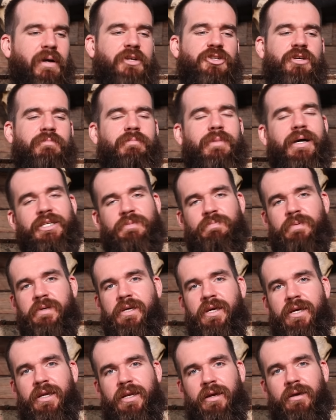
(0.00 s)
Mate, she must be
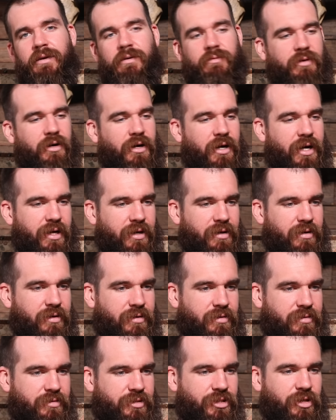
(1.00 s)
kidding, right?
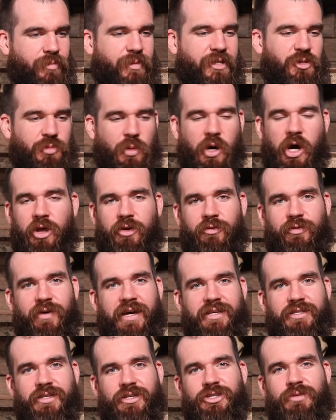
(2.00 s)
She's got a big smile on her
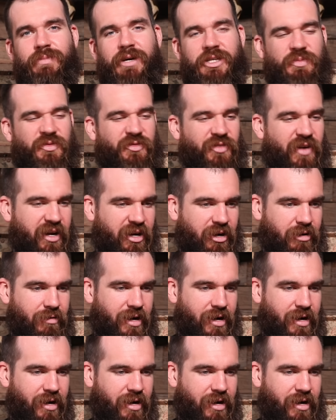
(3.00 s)
face, so she must be fucking